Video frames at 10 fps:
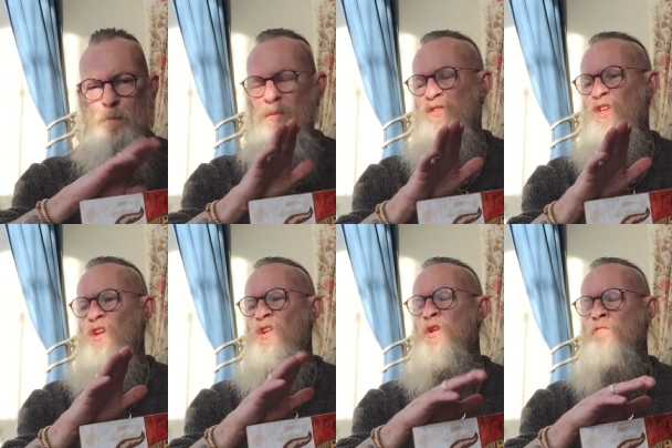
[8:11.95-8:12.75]

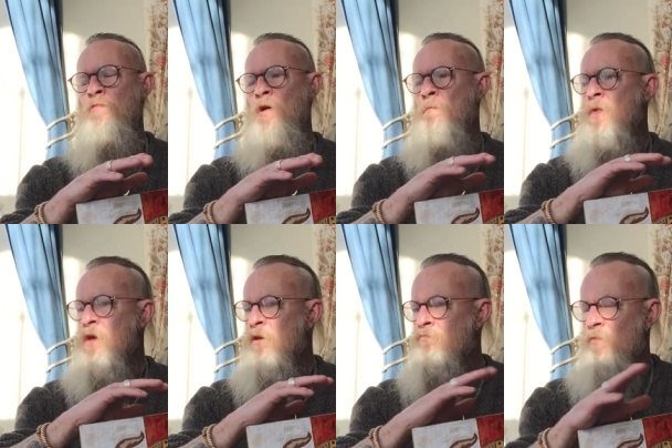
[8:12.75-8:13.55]
berserker room,
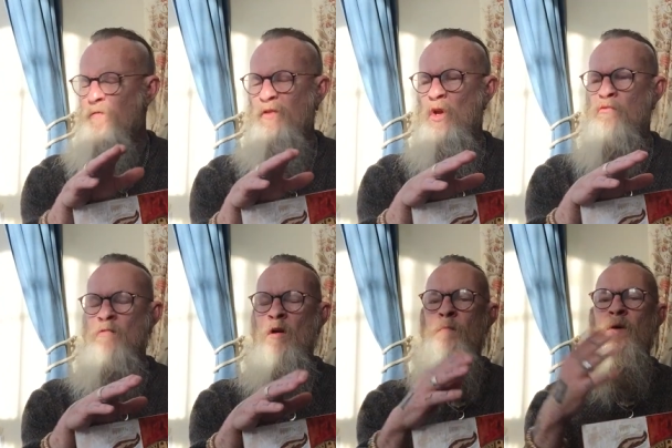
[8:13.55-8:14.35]
review
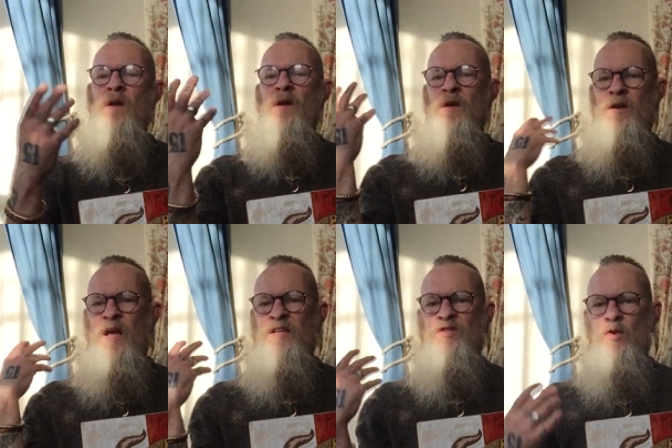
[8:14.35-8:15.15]
room
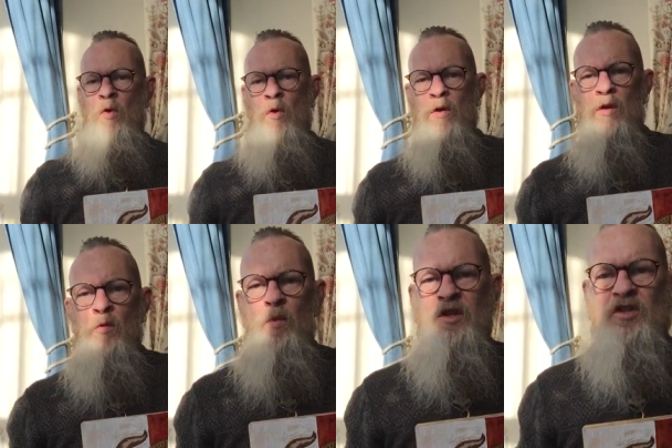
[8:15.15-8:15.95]
next door,
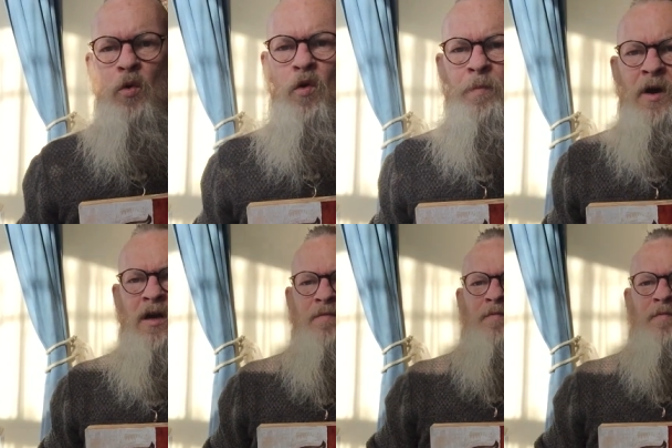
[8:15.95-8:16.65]
which all of my